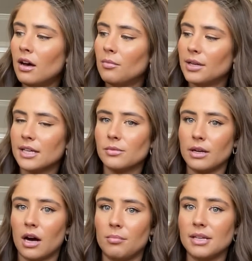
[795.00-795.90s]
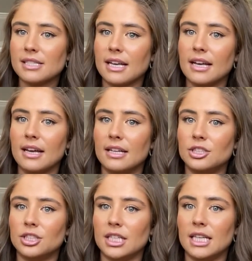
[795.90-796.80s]
because we got Biscuit and
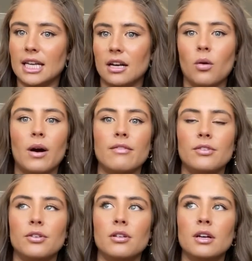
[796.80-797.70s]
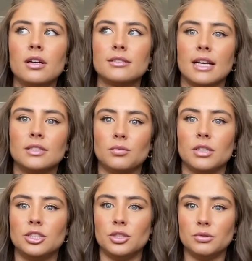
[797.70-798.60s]
she needed a wet food because that's what
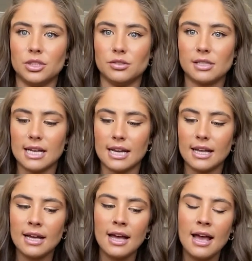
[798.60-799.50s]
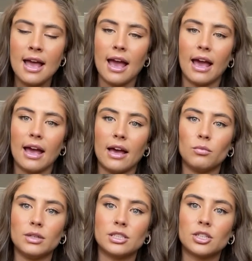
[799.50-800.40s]
she was used to eating. And
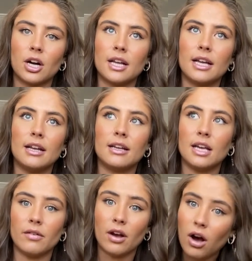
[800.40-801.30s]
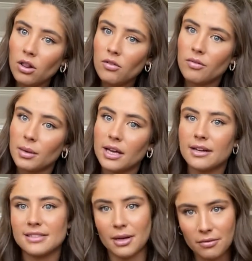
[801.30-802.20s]
we started giving all of them it
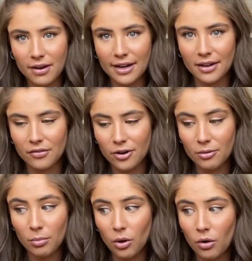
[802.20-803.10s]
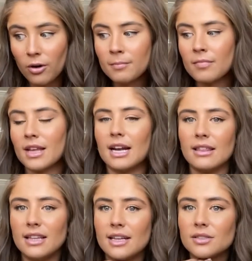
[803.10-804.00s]
because they were fighting over her bowl. And I
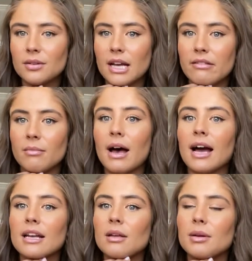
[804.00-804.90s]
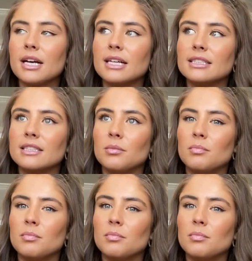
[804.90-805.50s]
think that's what gave them acne, because the